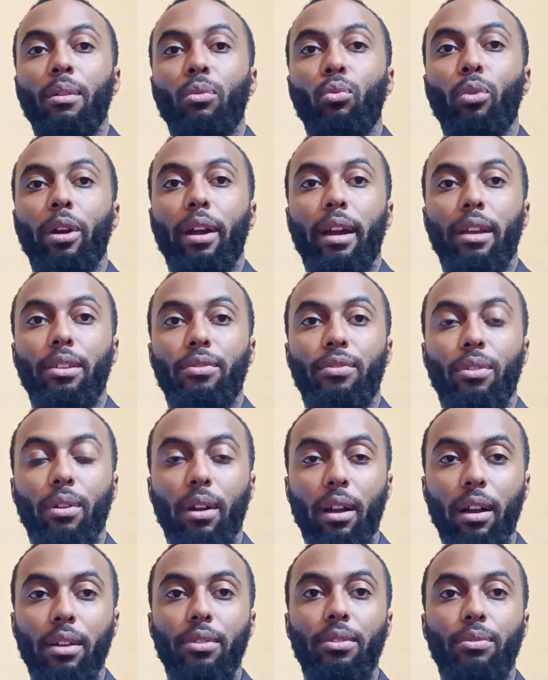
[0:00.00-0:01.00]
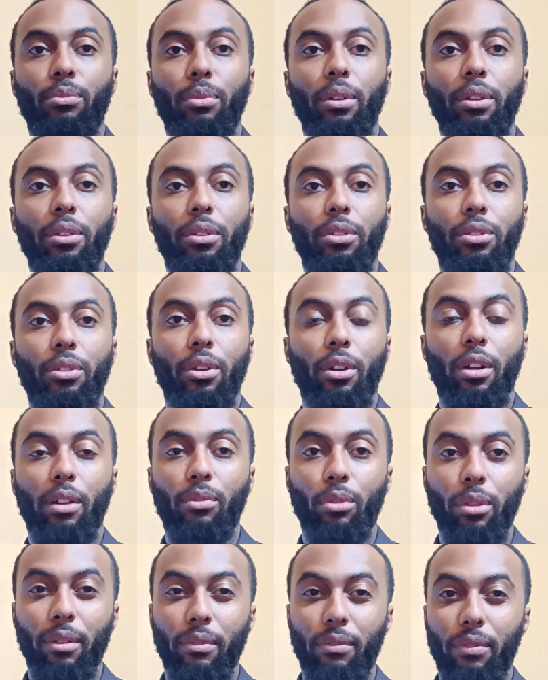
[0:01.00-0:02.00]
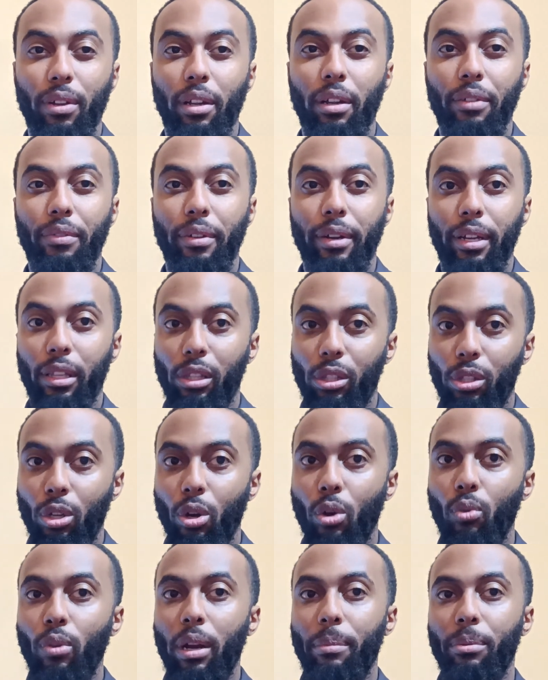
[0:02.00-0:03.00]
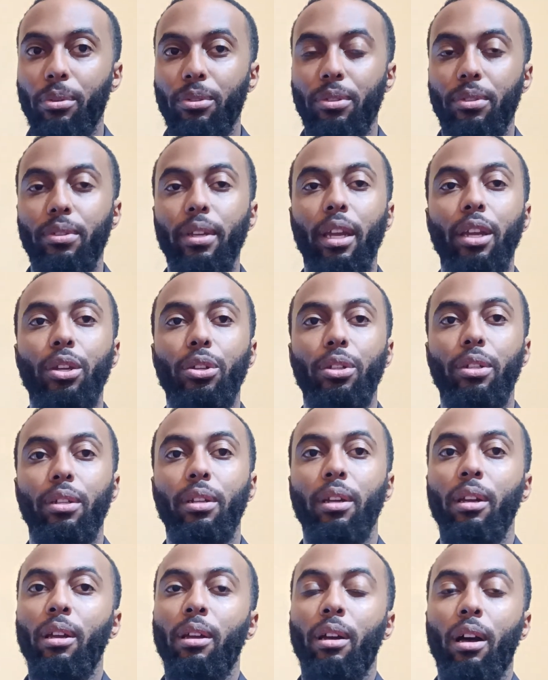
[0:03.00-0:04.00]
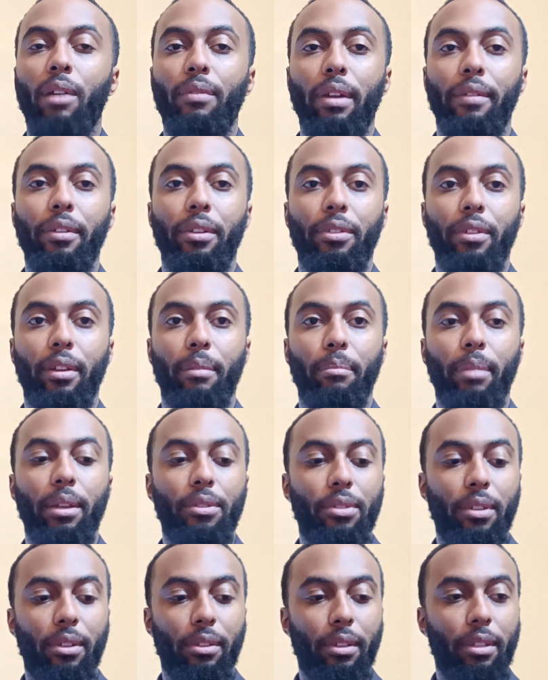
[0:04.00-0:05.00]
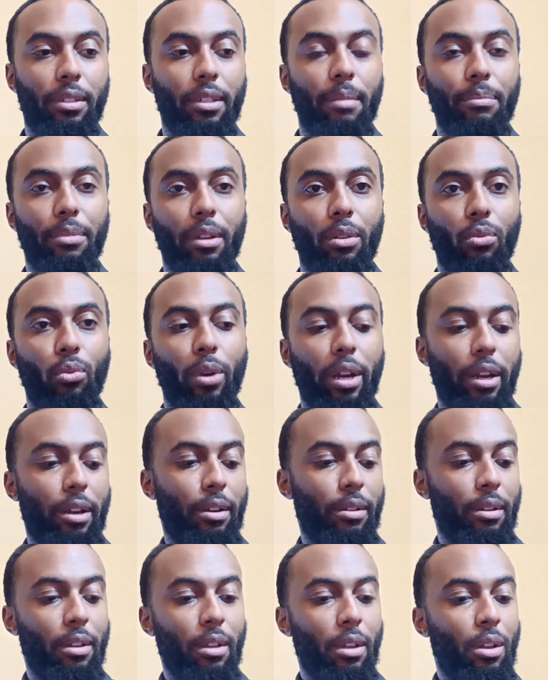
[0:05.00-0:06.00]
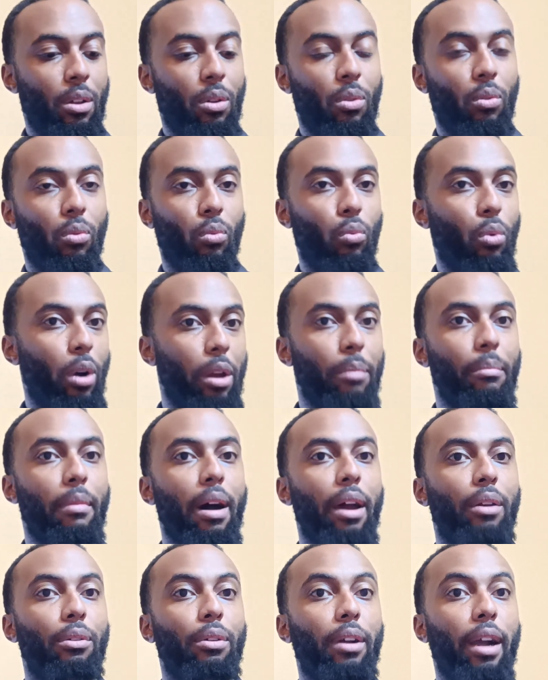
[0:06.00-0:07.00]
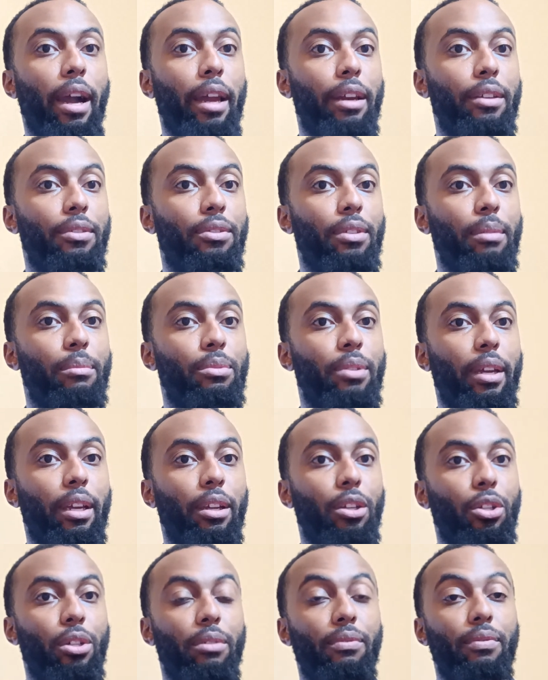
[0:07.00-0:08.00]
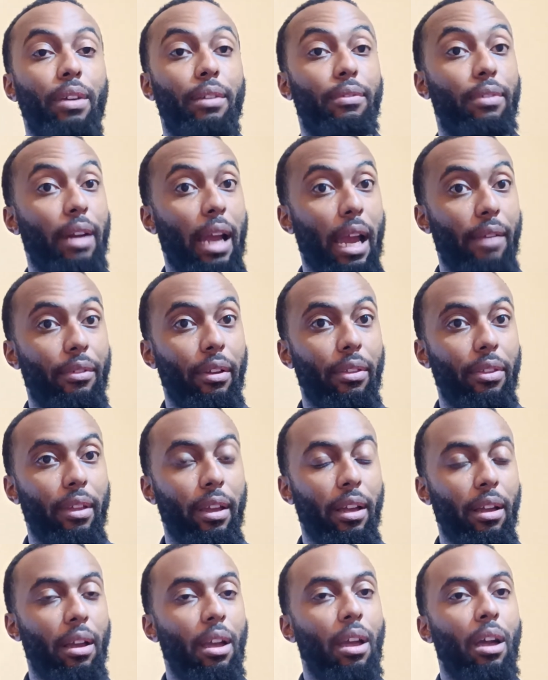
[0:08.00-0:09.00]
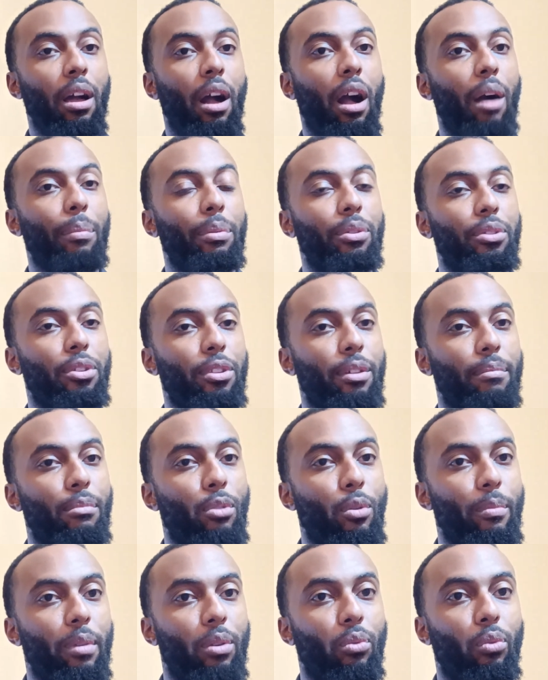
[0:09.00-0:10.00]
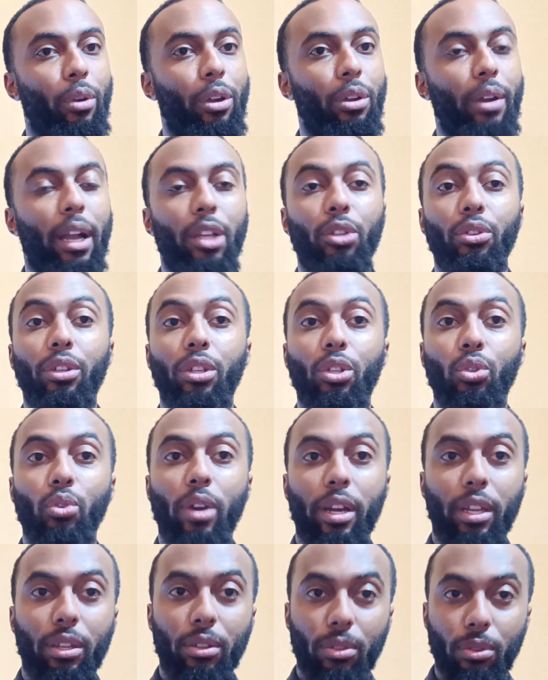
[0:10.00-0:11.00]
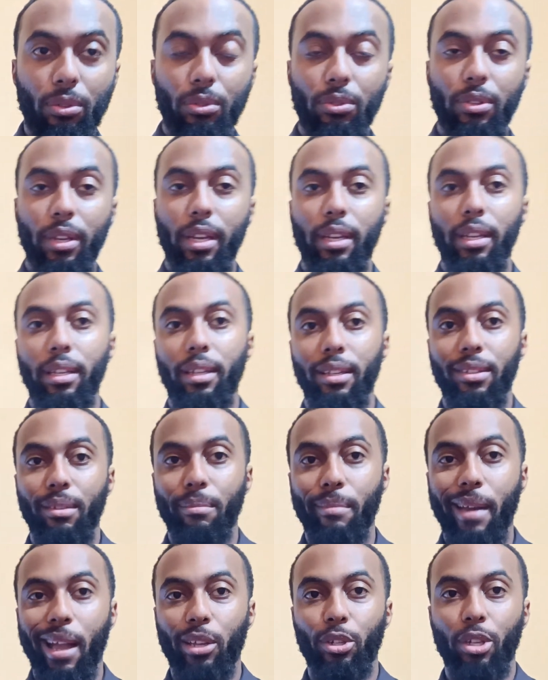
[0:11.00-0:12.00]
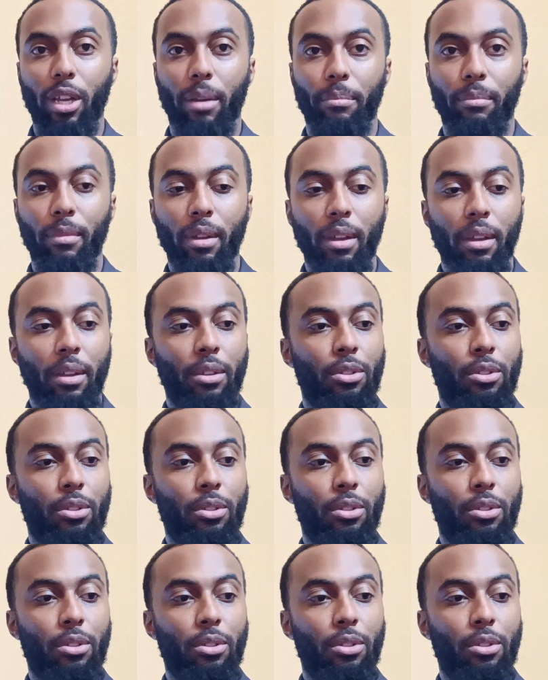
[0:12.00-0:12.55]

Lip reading: Whereas for us, we start off with a very, very low representation of everything. Basically something where one model kind of seems like it should fit for everything up until the moment where you actually try to use it and it doesn't match up.